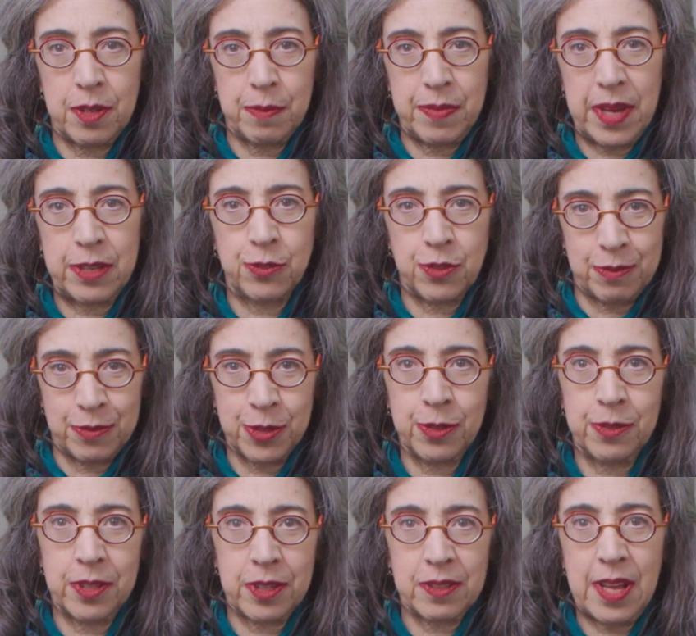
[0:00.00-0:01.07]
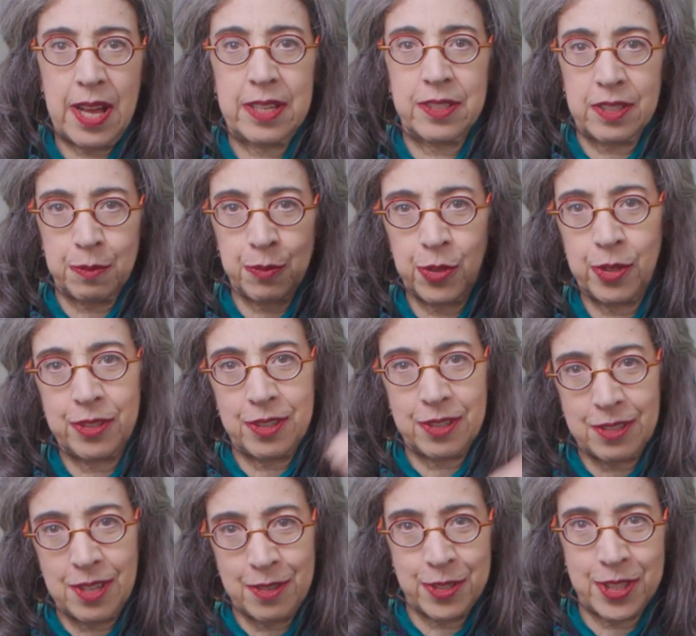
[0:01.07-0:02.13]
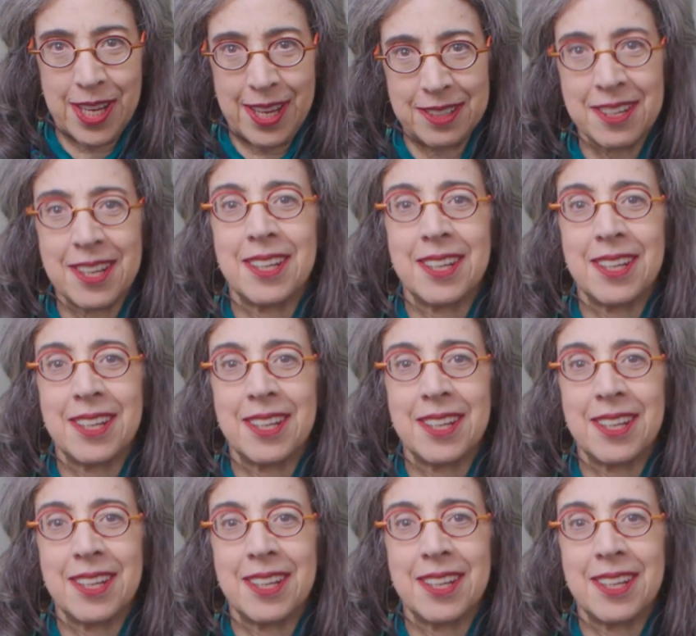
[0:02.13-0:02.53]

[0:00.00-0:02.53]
bedroom to the closet, put your clothes on.